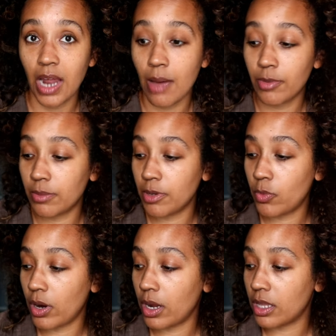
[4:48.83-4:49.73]
I'm gonna be
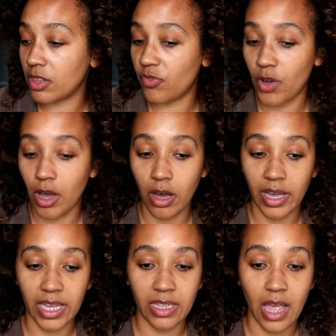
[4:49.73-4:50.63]
wearing in the fall
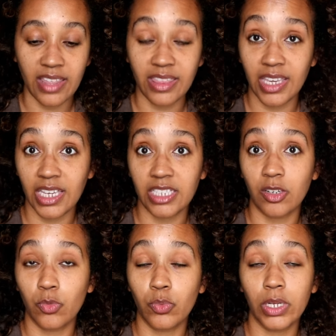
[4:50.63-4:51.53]
and I think is
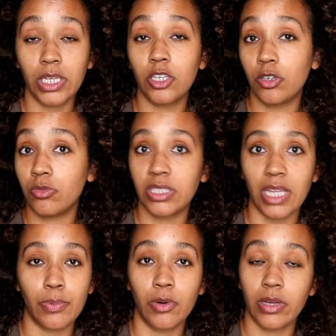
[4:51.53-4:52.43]
a really cute
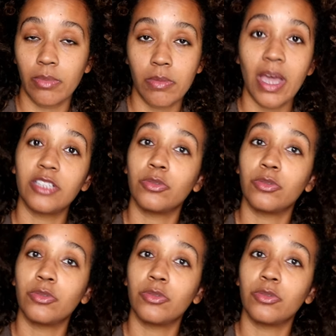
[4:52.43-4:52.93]
staple and can be matched